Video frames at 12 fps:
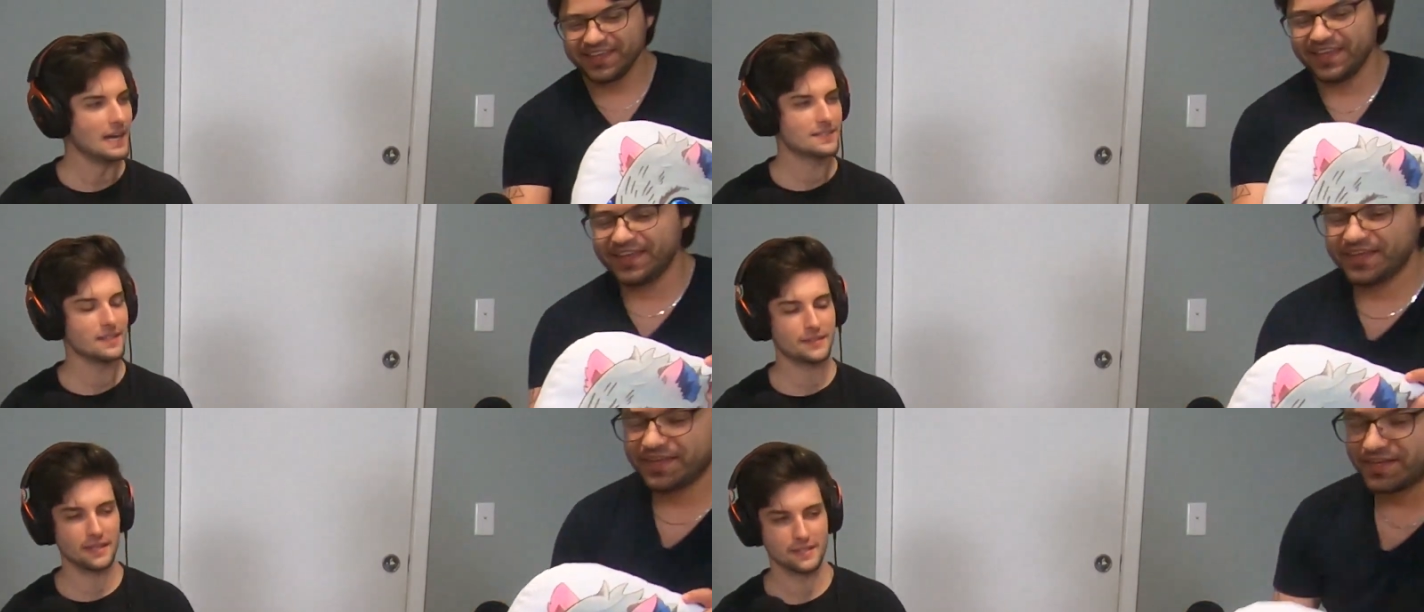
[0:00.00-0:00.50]

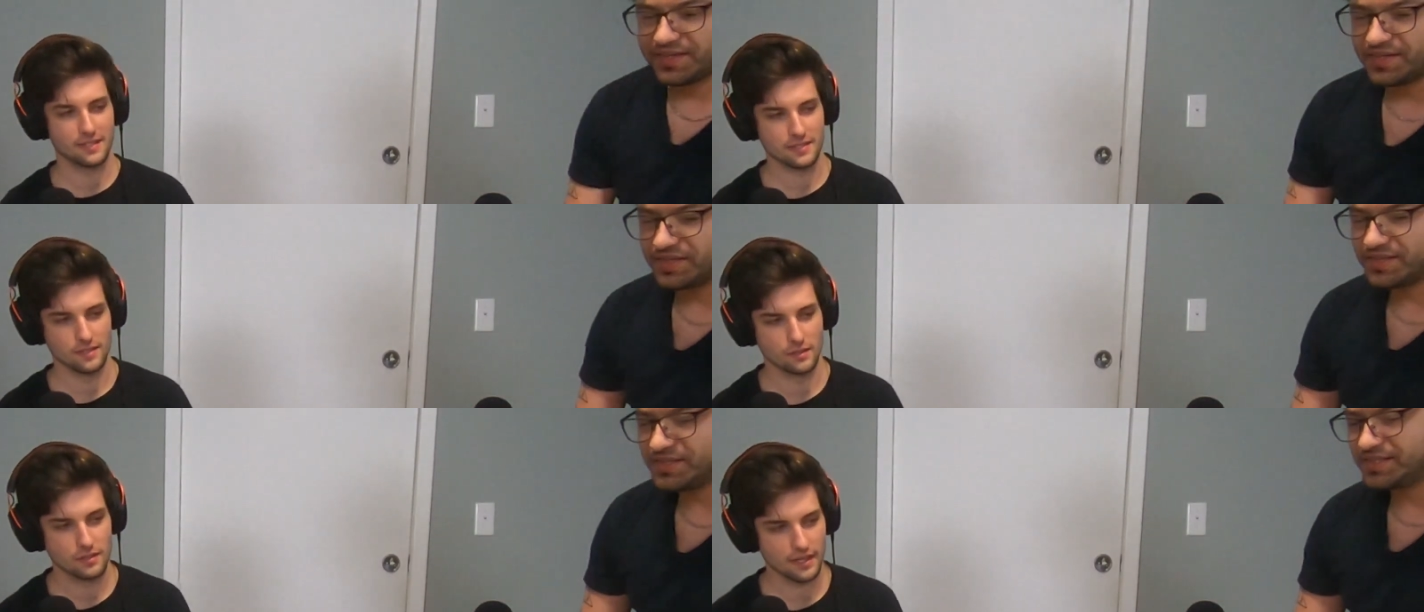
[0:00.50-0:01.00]
Speaker 1: it's not that it
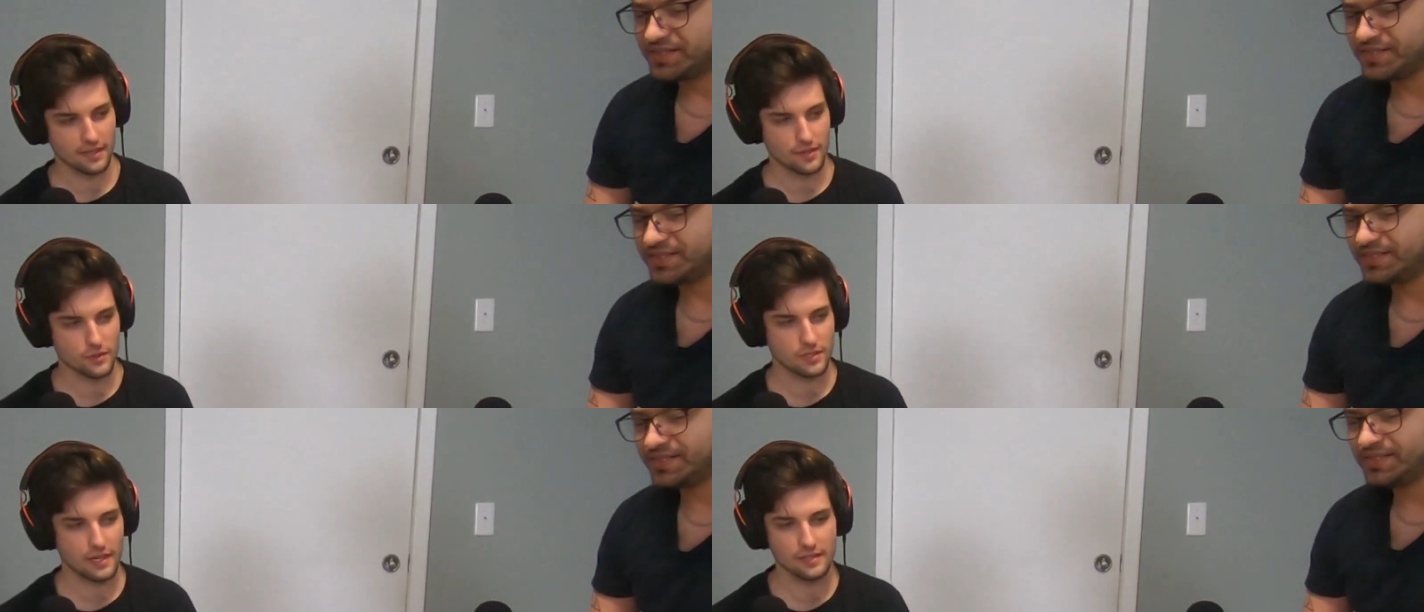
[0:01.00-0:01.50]
doesn't look like
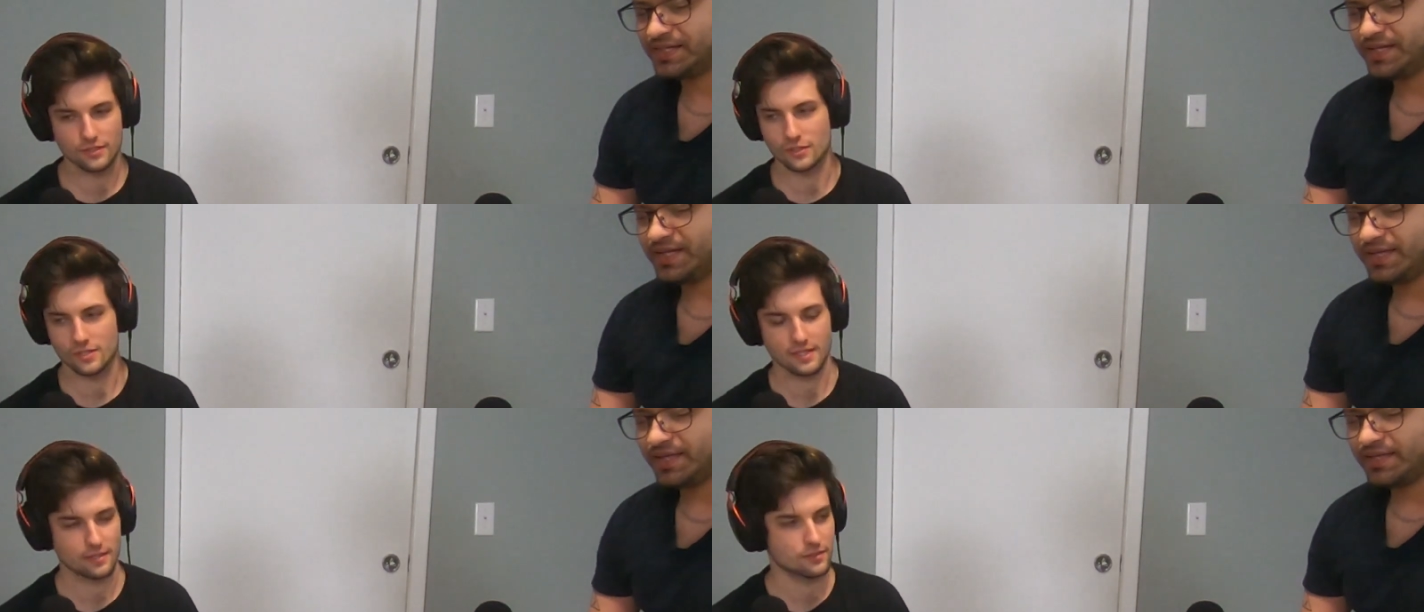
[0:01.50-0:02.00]
Inosuke.
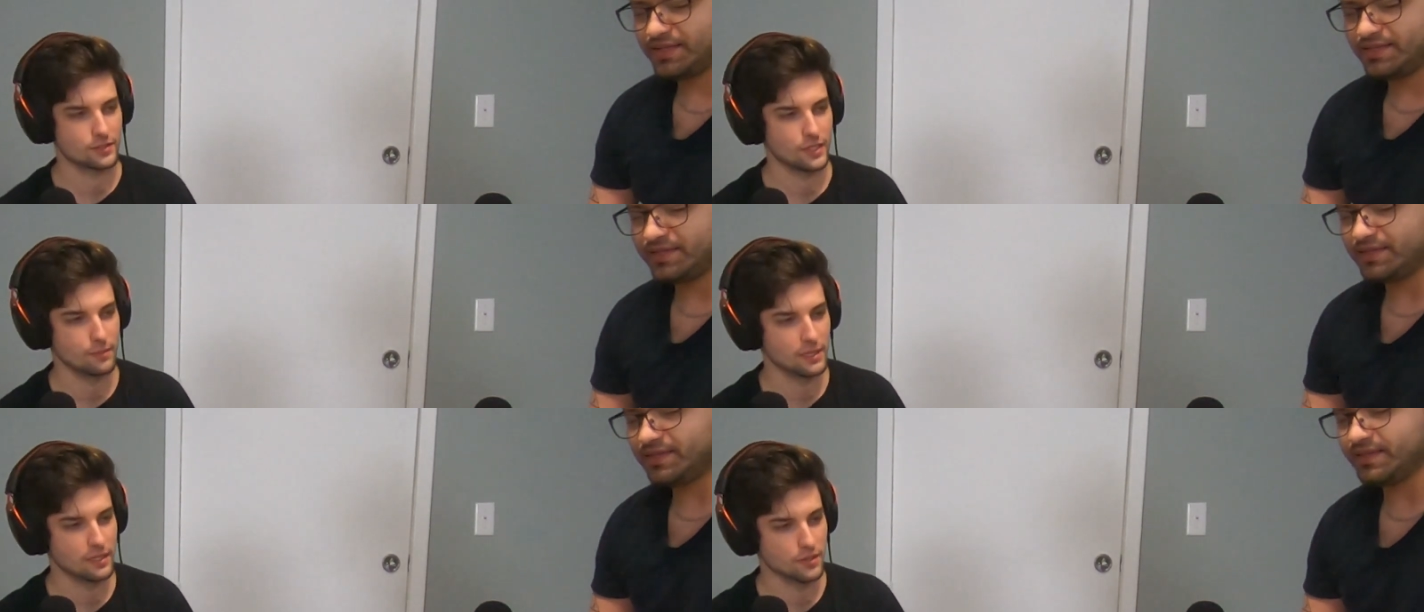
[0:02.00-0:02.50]
It's just like
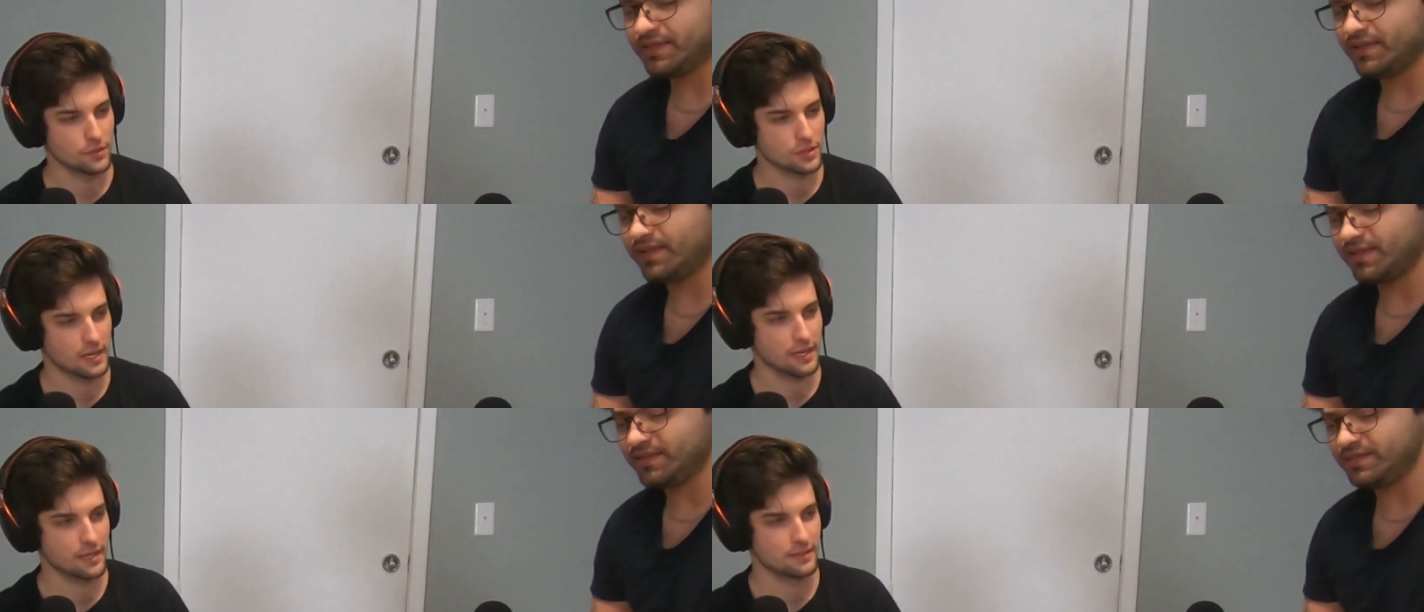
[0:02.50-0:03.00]
chibi
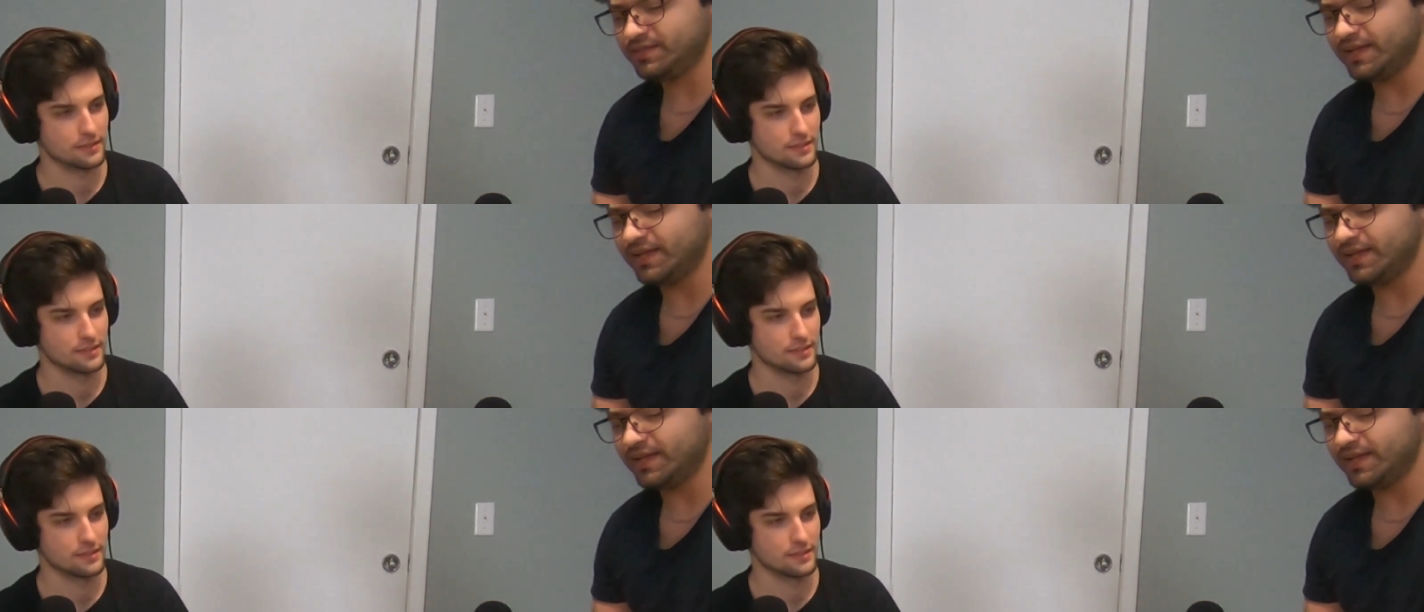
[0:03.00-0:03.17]
Inosuke.